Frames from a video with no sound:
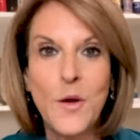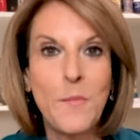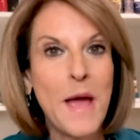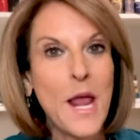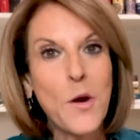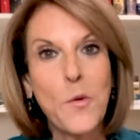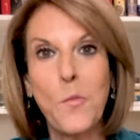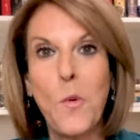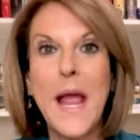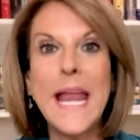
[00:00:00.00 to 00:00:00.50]
no
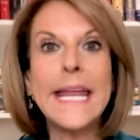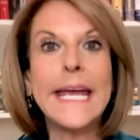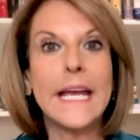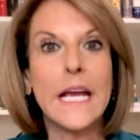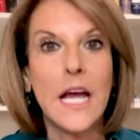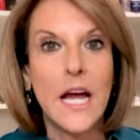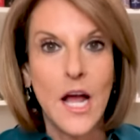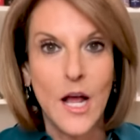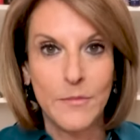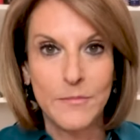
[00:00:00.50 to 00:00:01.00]
matter when
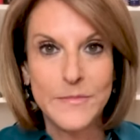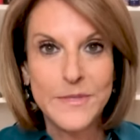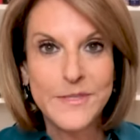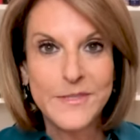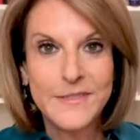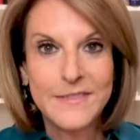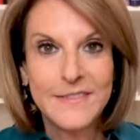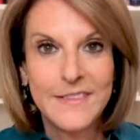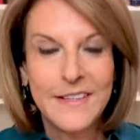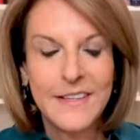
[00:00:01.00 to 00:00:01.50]
it
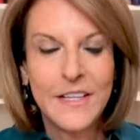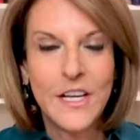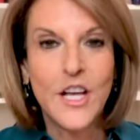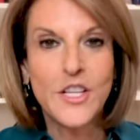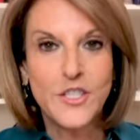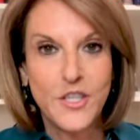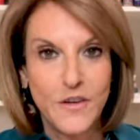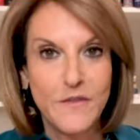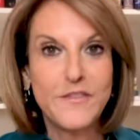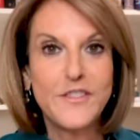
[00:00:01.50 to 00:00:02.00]
comes,
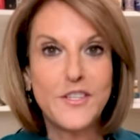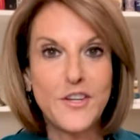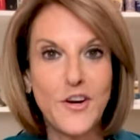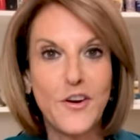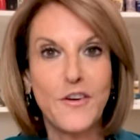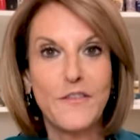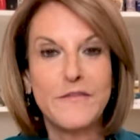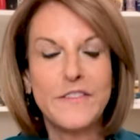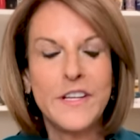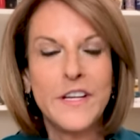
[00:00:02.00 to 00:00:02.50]
because you've
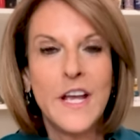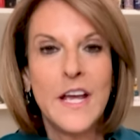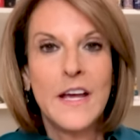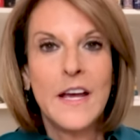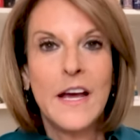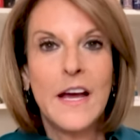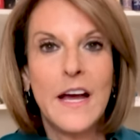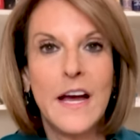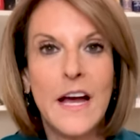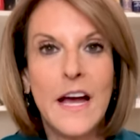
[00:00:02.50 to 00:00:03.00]
served
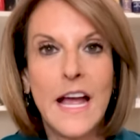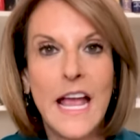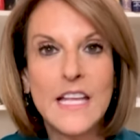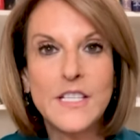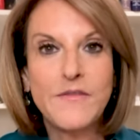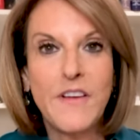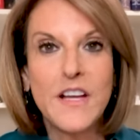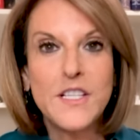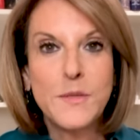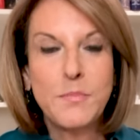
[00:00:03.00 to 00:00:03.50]

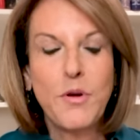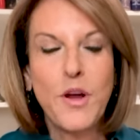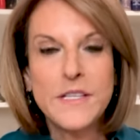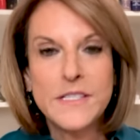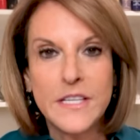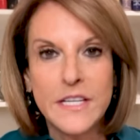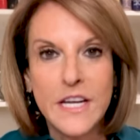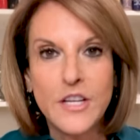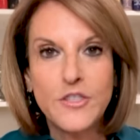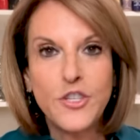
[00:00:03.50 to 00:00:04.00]
as vice
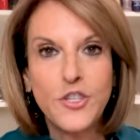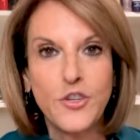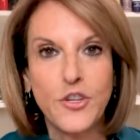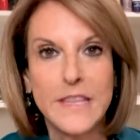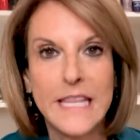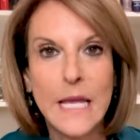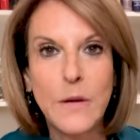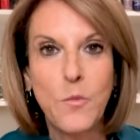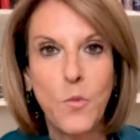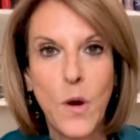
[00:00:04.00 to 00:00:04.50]
president
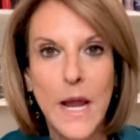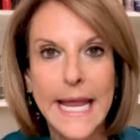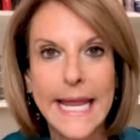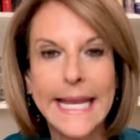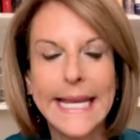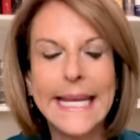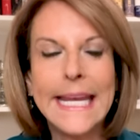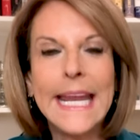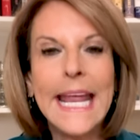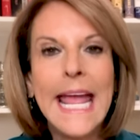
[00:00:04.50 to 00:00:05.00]
should they
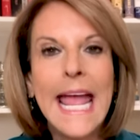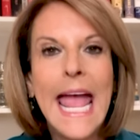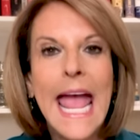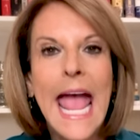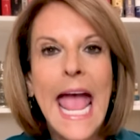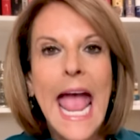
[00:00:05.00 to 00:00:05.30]
win.